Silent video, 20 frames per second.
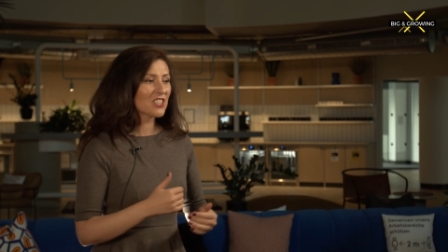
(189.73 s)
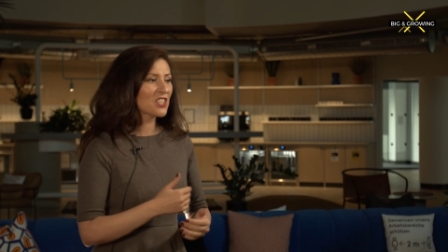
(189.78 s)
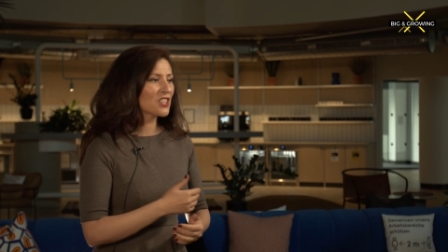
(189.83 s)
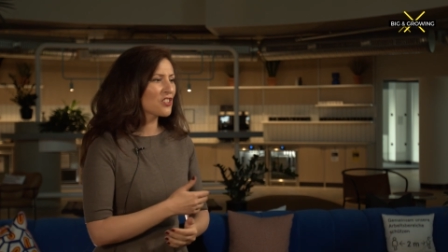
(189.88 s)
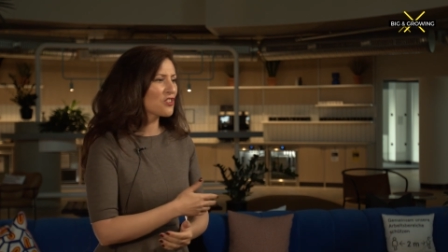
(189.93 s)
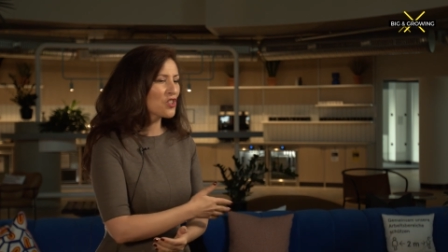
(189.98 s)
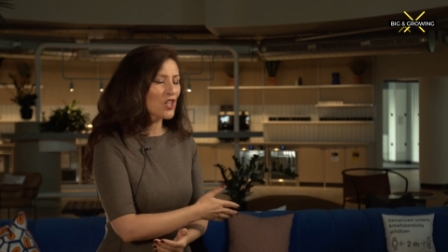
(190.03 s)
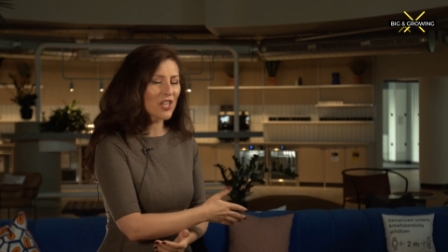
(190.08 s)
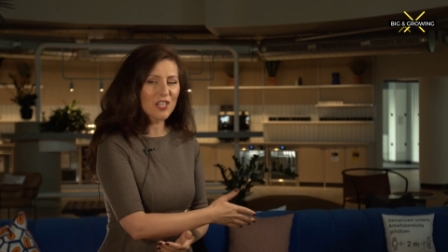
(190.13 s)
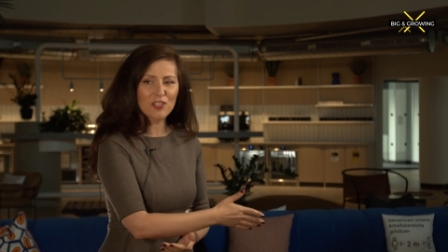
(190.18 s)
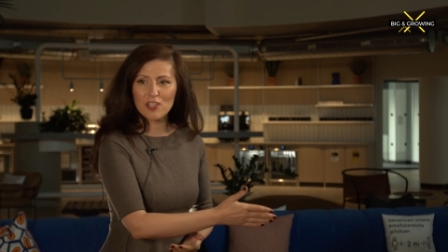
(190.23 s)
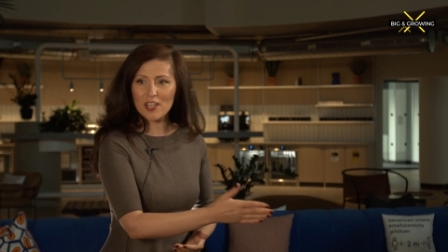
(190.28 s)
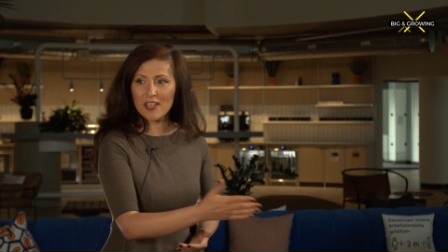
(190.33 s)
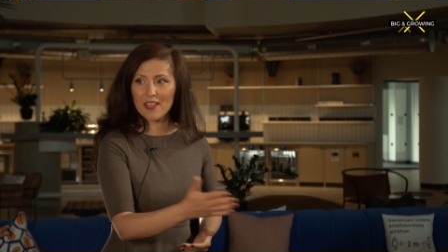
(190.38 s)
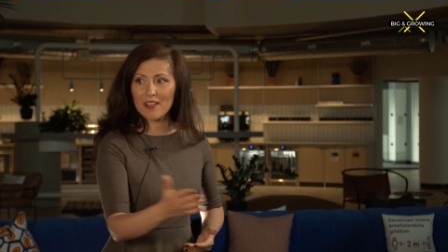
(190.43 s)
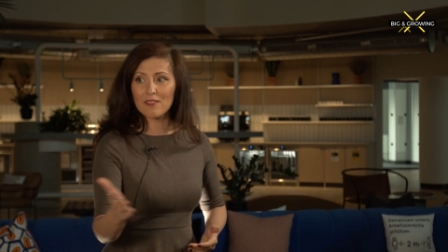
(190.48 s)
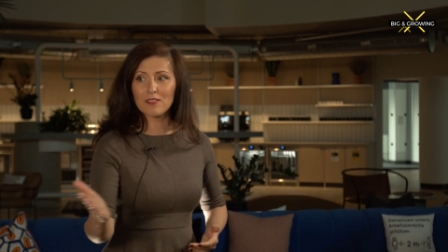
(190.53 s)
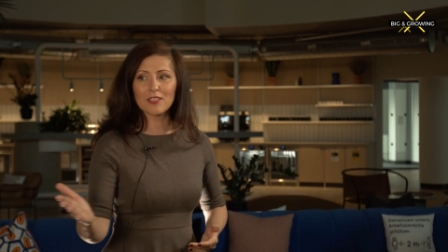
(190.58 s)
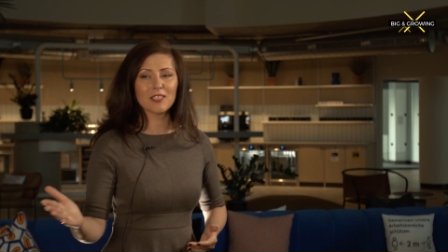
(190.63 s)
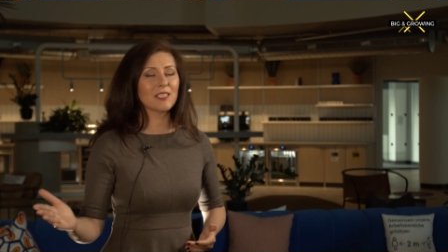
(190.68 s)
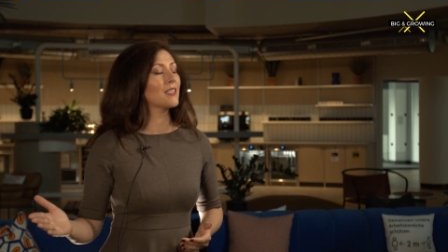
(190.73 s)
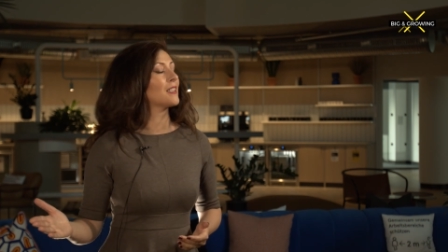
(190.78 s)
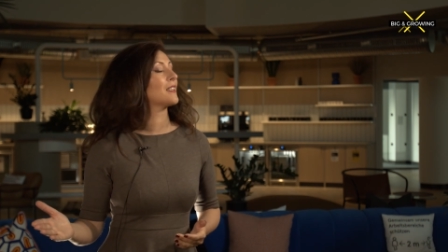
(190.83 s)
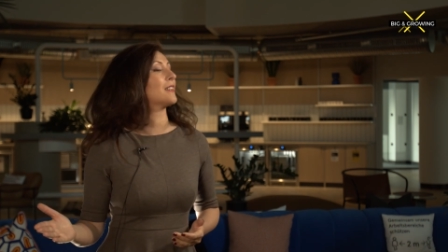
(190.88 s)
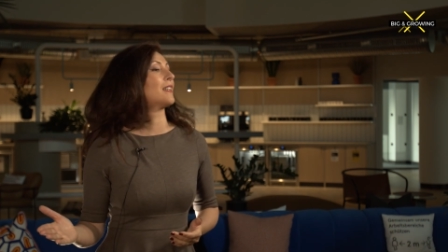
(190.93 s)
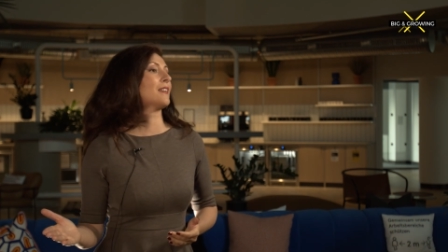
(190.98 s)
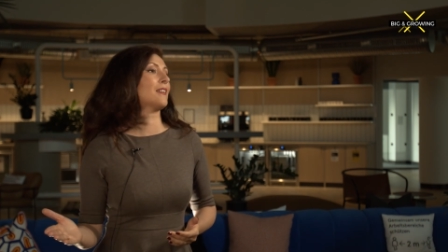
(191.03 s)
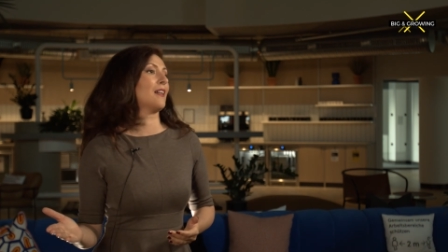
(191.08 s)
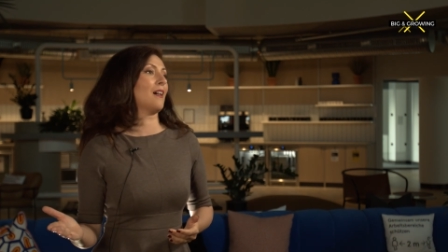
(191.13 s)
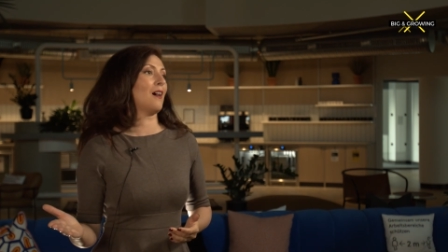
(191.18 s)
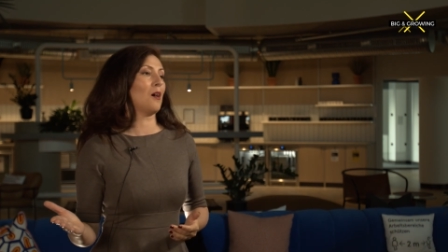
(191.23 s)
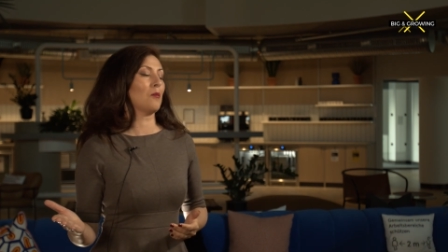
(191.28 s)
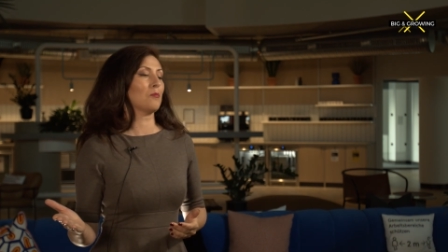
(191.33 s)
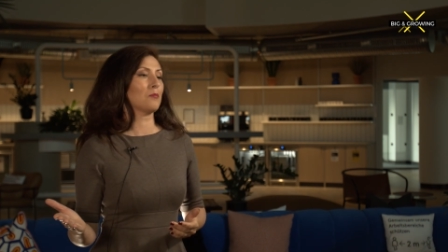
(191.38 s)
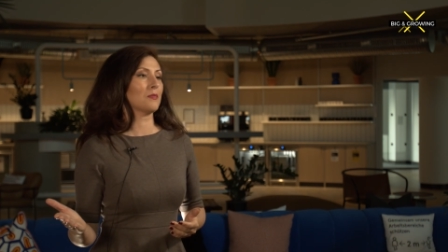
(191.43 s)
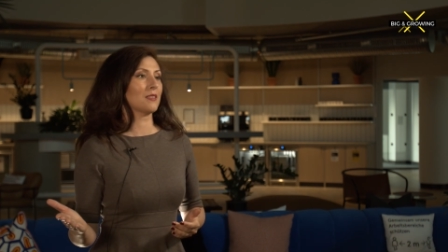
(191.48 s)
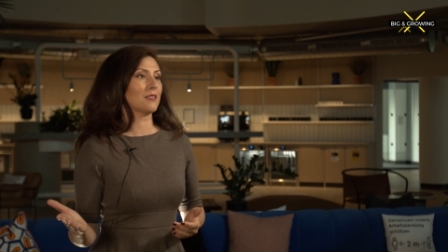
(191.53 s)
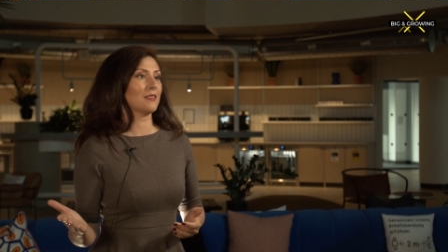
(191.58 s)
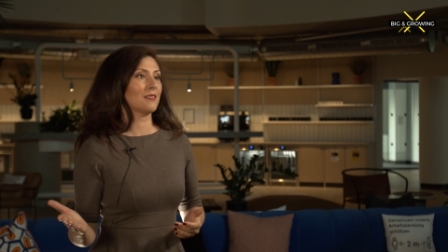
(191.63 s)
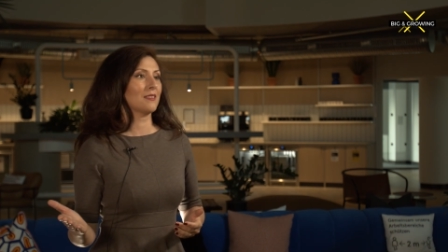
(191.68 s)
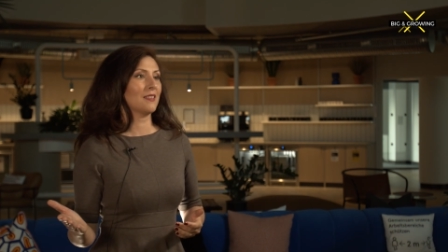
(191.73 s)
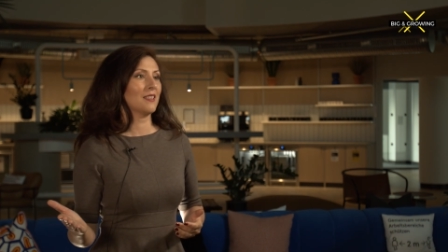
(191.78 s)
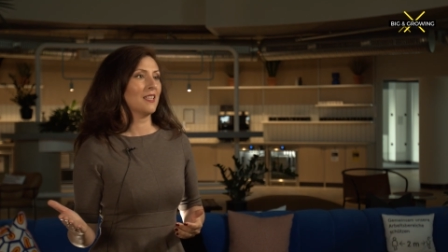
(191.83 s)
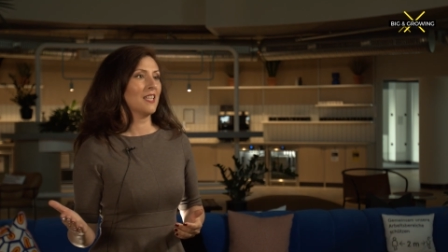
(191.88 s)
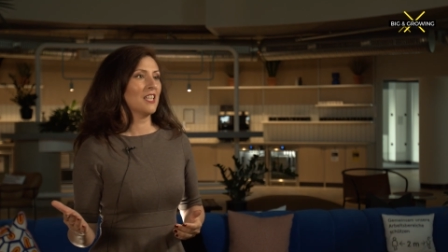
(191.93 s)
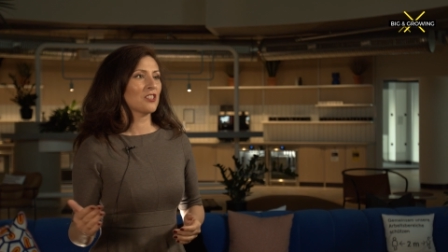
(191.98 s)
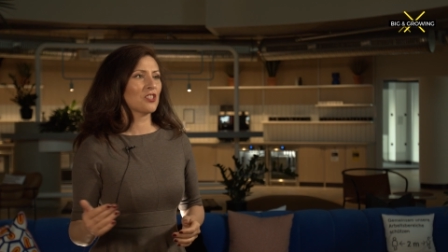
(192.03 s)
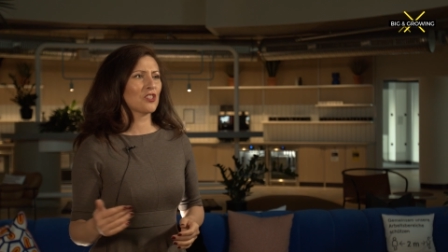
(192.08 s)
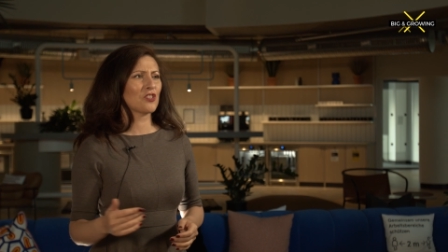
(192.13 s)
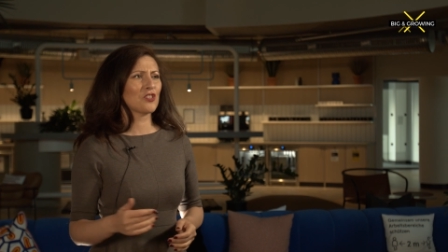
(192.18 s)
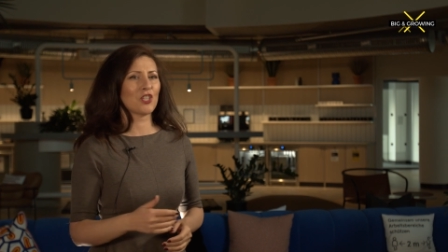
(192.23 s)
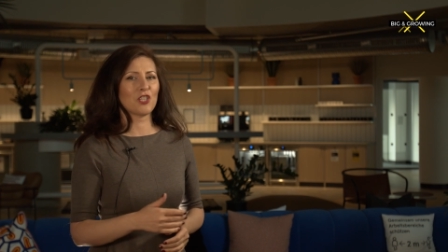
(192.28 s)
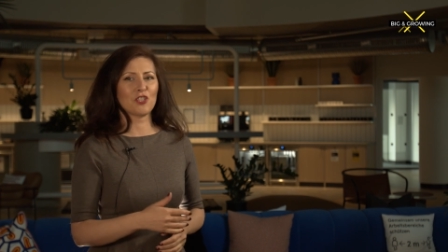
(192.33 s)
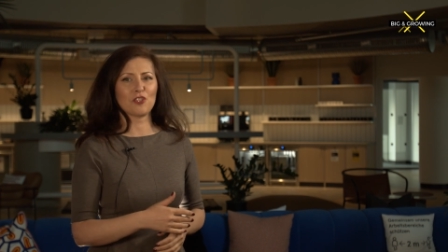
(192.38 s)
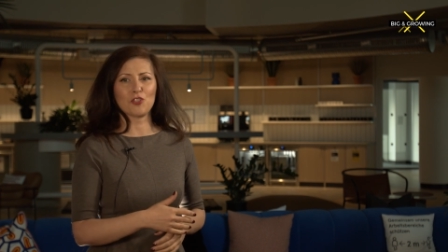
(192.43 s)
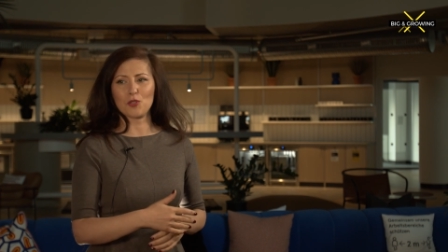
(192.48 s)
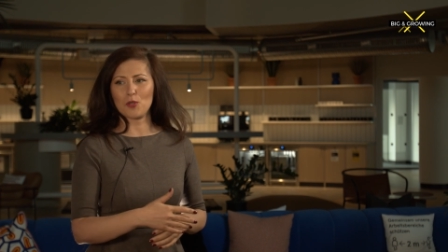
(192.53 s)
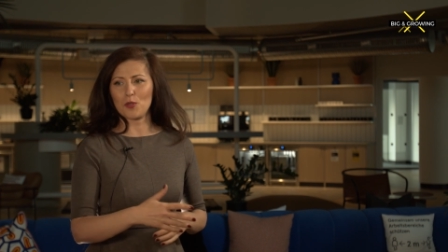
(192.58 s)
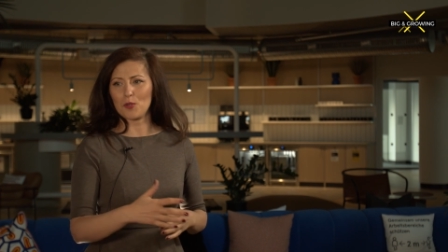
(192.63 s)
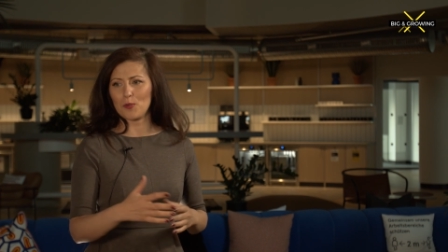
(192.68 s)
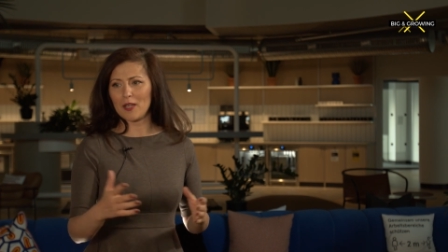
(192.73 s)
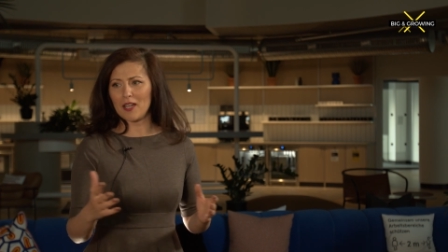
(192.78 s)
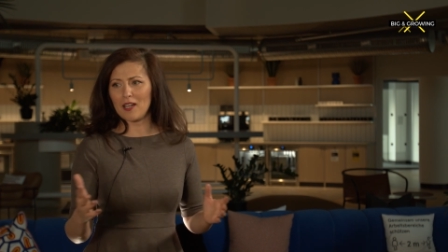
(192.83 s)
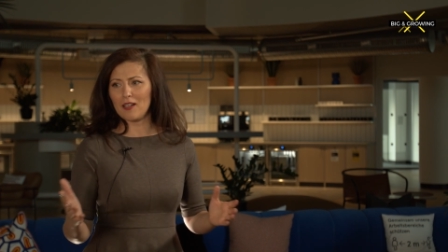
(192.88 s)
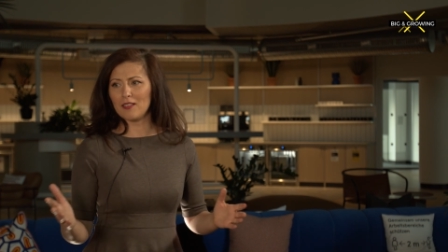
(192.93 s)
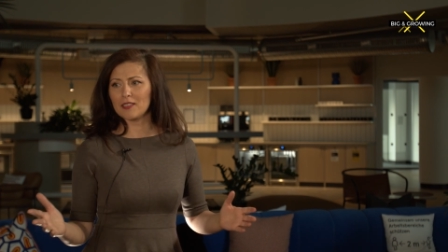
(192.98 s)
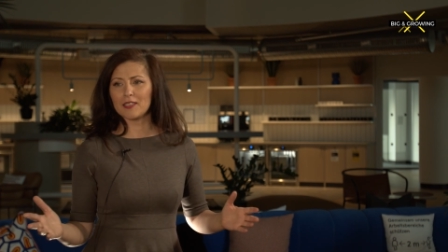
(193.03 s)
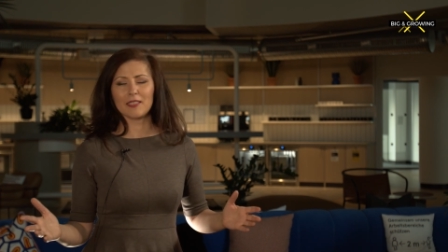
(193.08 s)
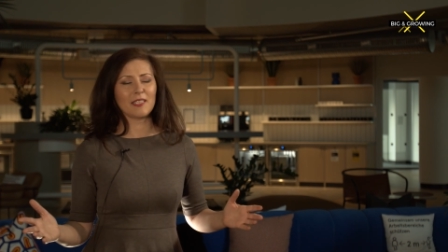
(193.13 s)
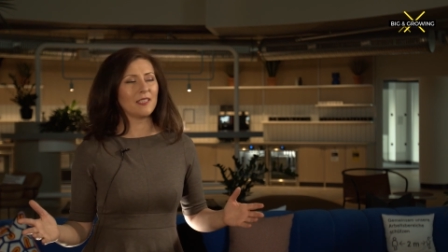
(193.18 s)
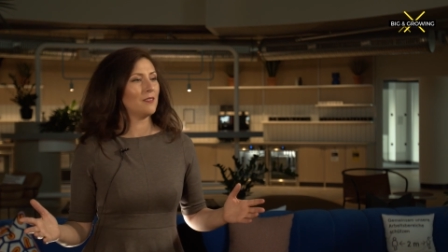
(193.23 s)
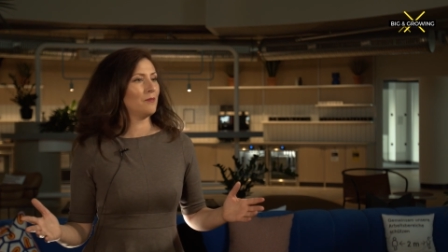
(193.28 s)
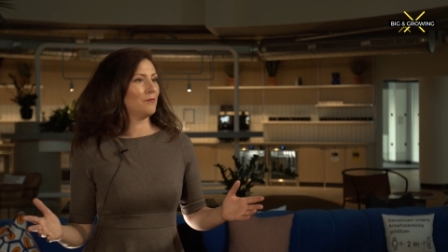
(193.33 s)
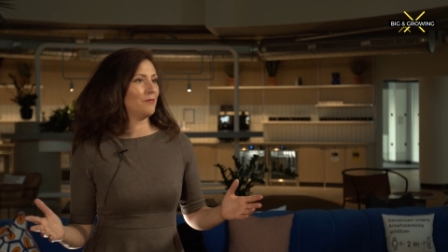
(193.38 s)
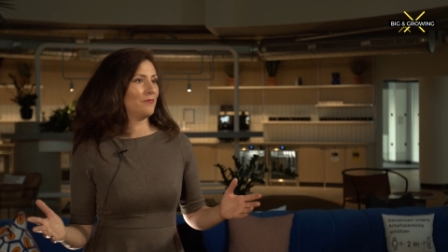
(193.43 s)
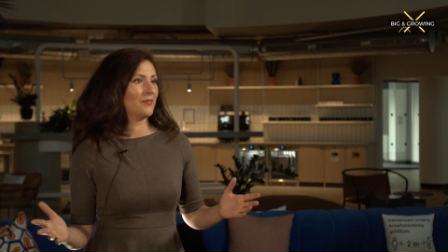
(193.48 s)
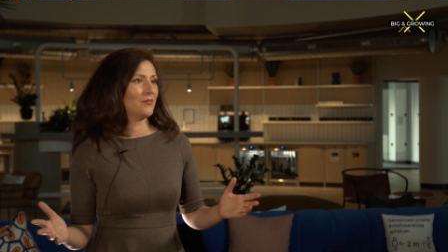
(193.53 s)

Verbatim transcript: to change everything that comes, to change your reality,